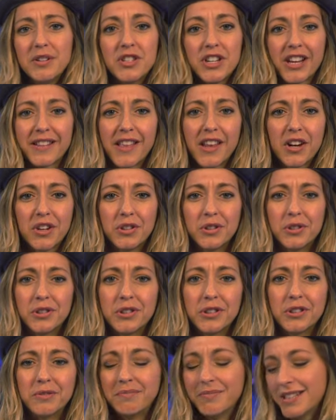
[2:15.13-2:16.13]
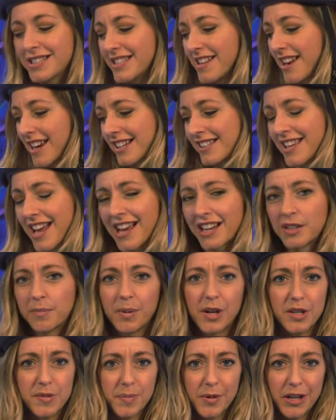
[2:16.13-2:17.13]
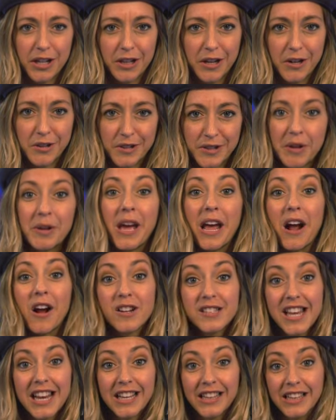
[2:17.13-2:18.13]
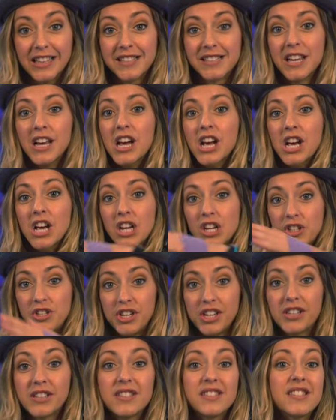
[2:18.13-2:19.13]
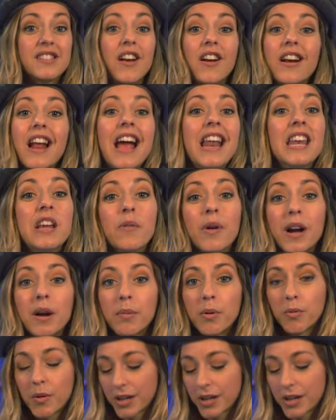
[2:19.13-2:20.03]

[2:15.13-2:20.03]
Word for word: can check that on Google. It's not exact, but it's pretty close. Okay, our cyclist. She could start anywhere, but